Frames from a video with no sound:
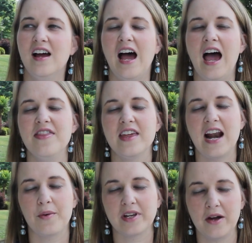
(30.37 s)
and then
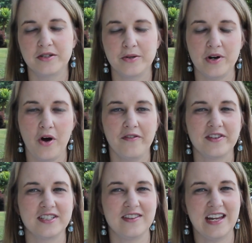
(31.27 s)
I would go to an
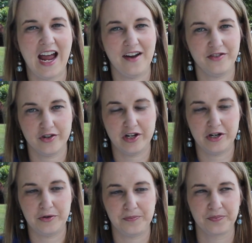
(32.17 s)
office in the
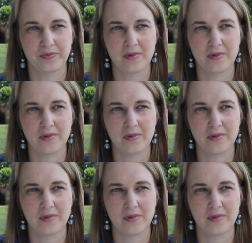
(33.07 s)
afternoon.